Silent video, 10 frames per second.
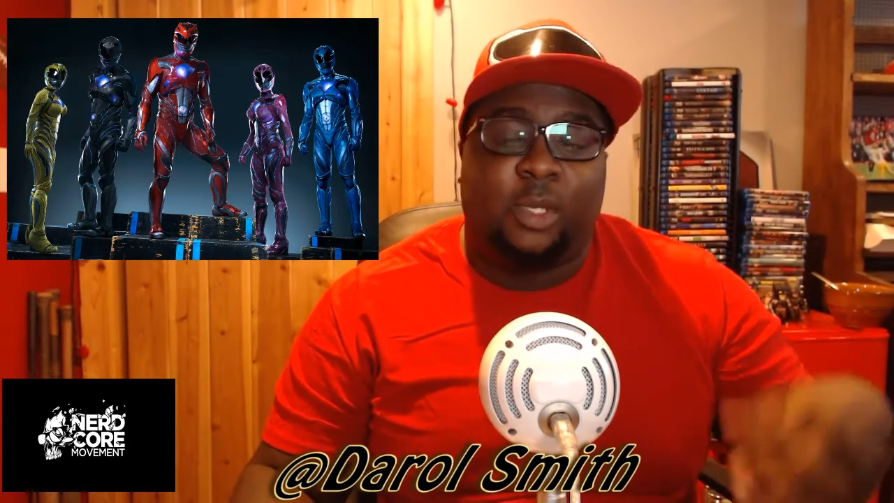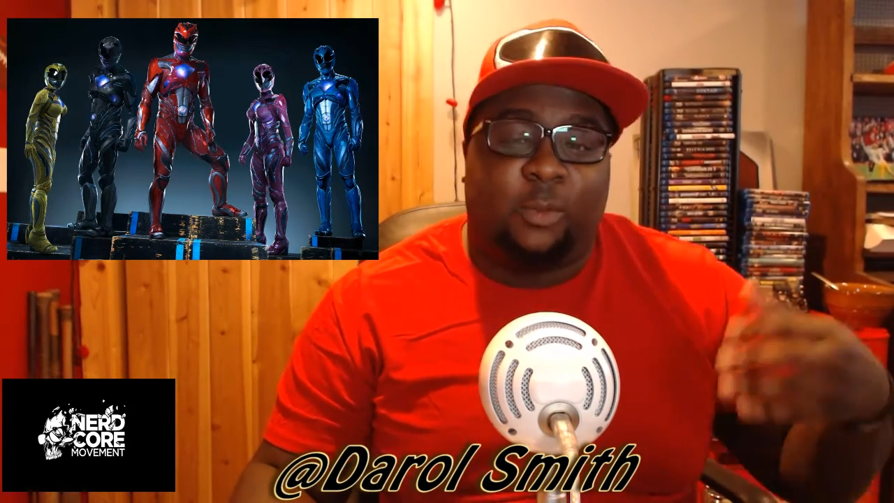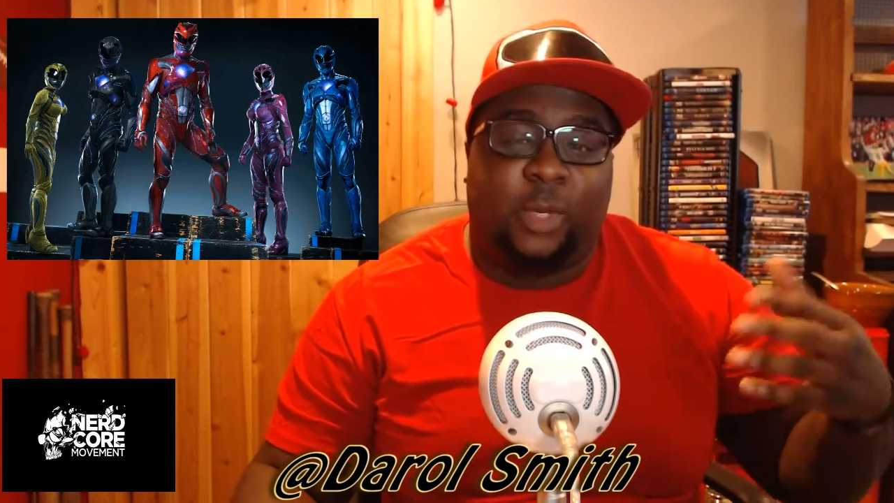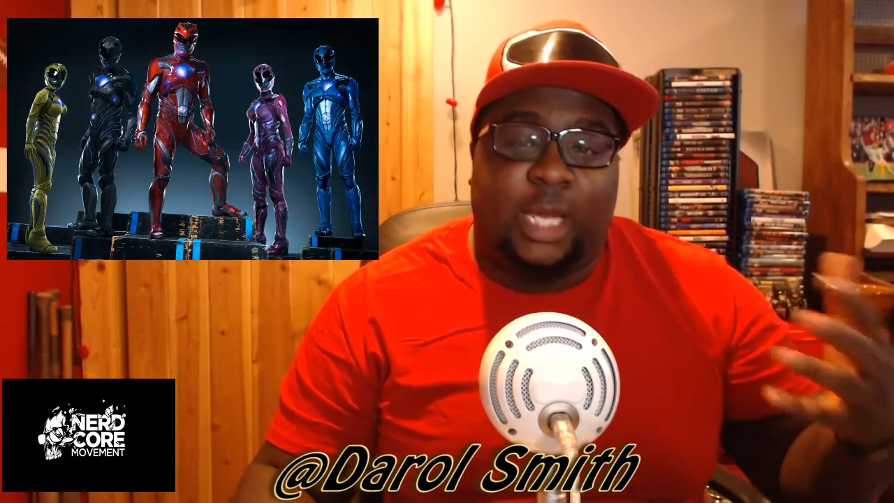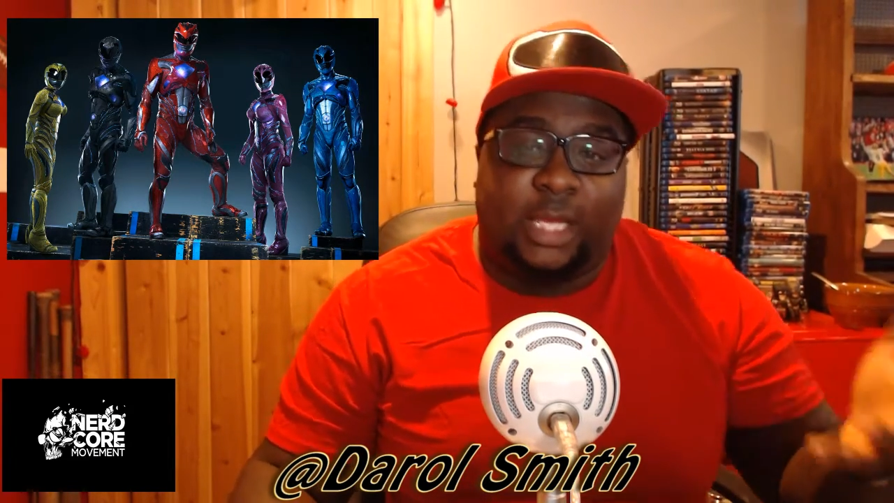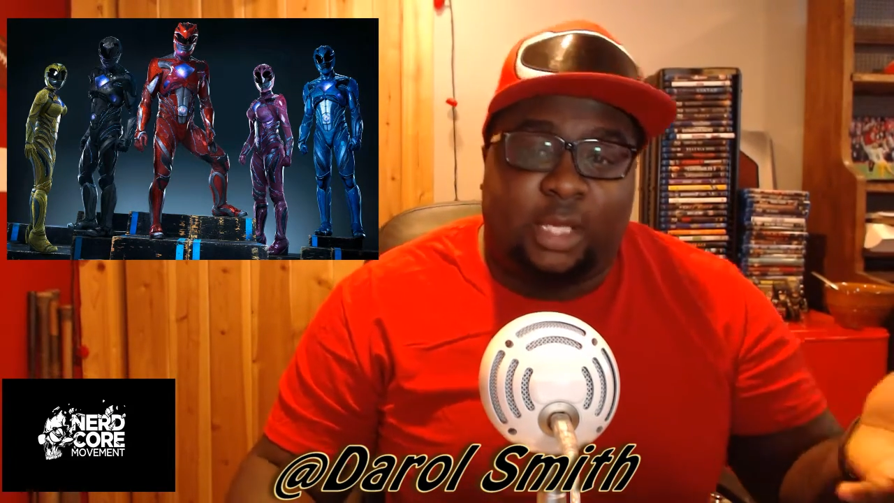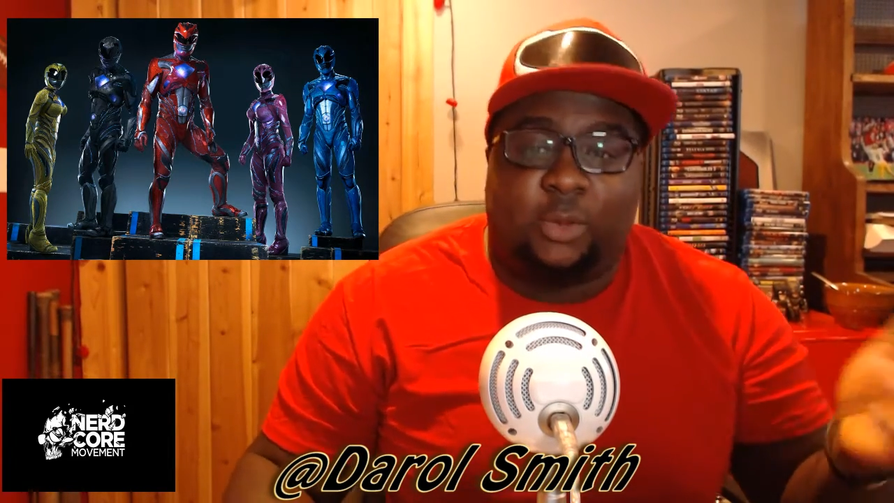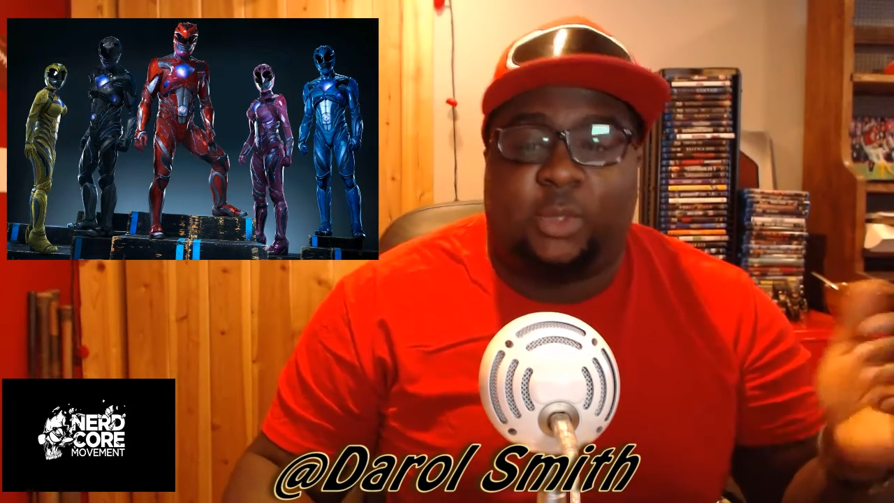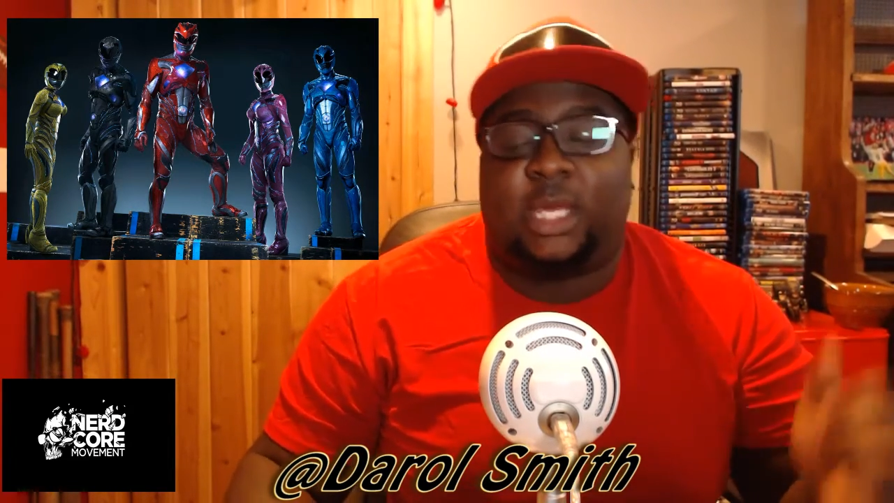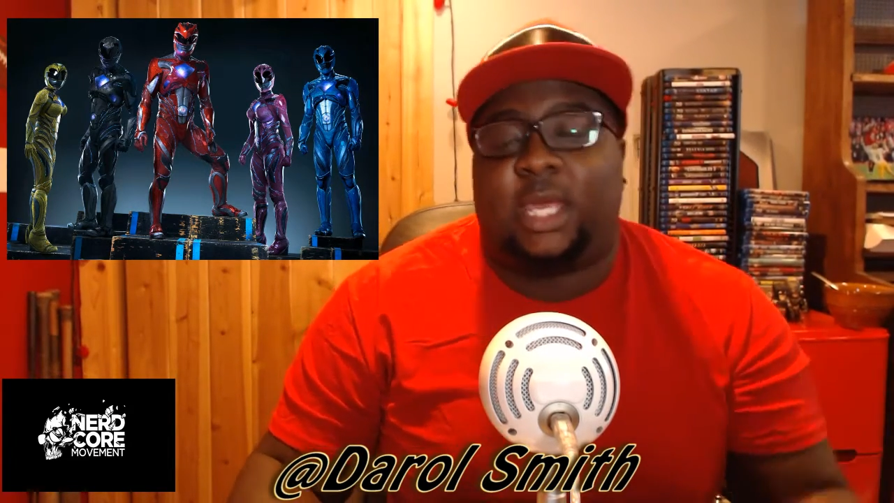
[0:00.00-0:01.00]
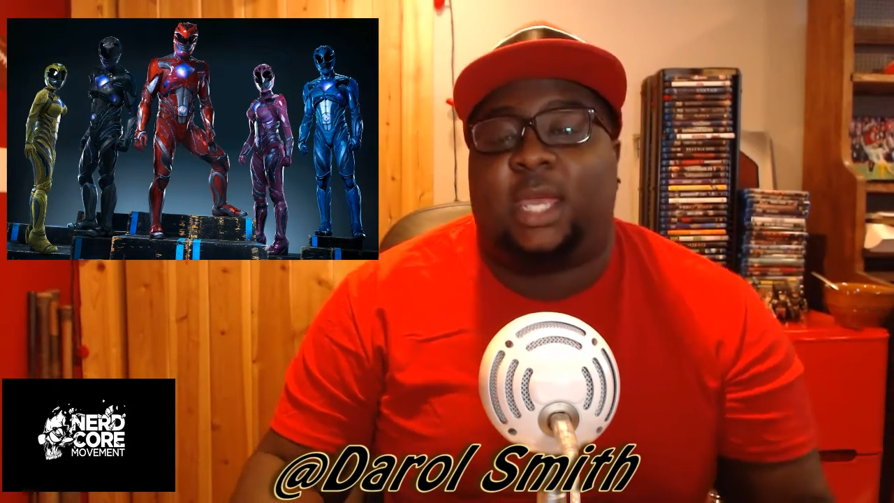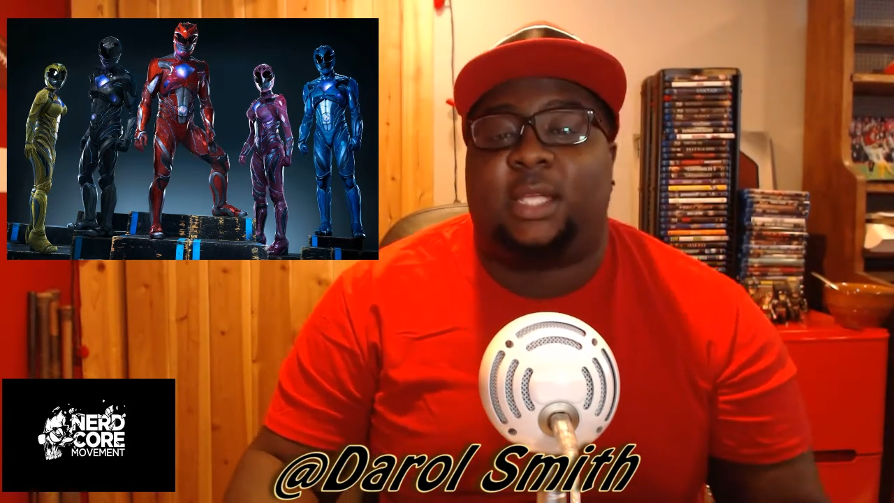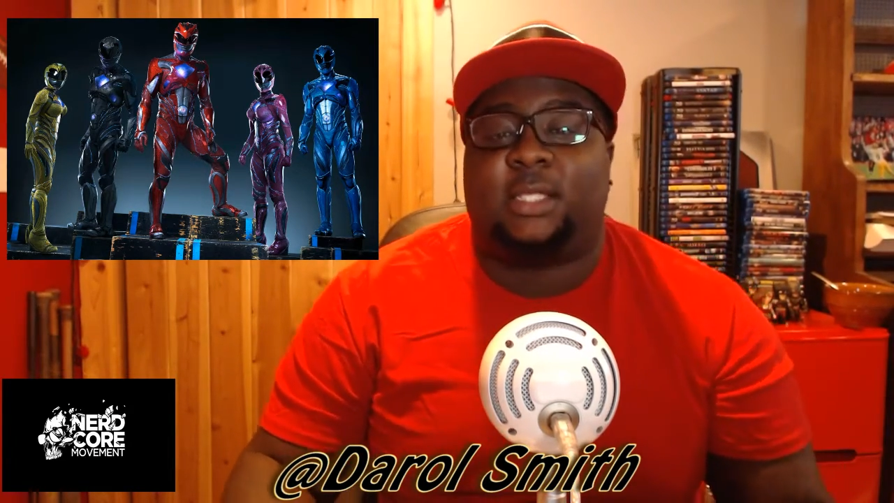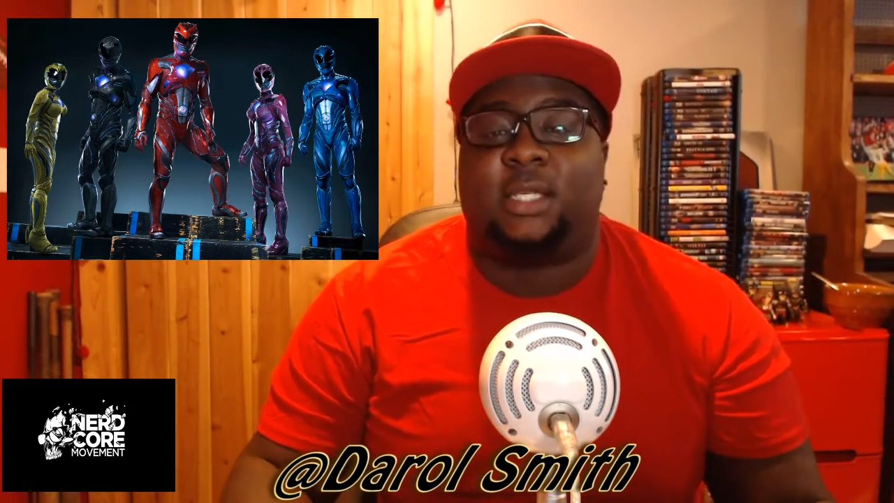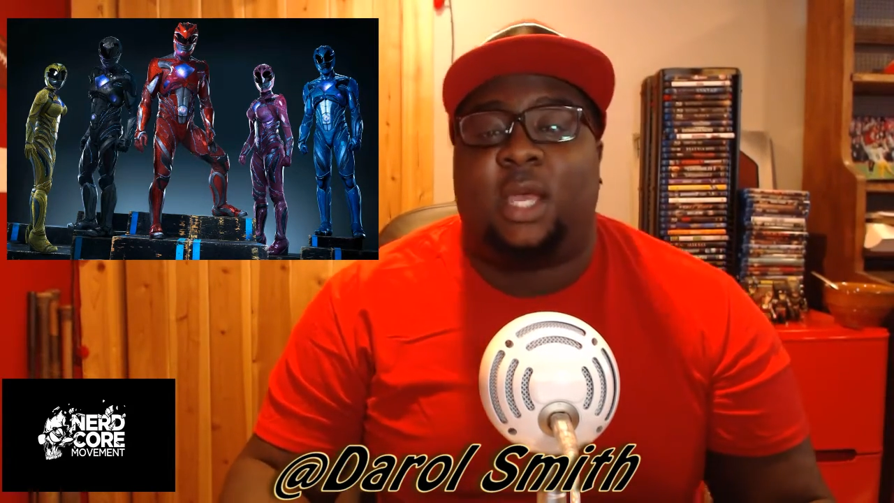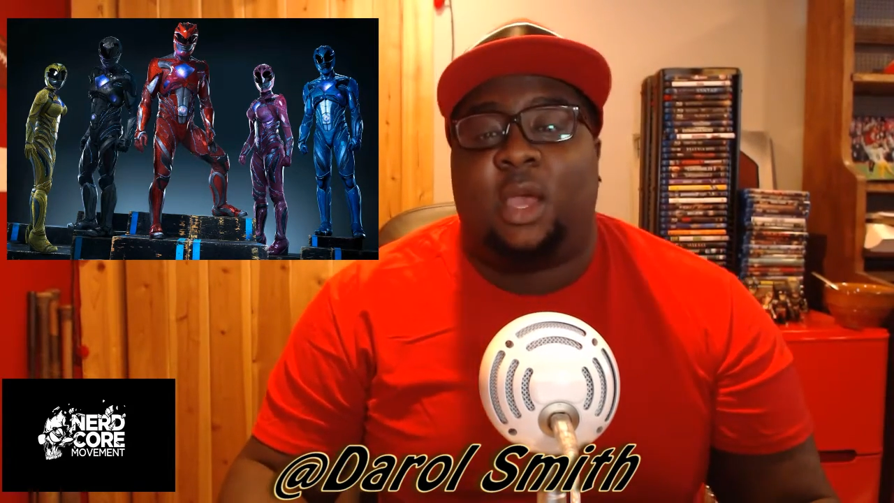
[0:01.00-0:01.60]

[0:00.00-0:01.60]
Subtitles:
we got the new kids.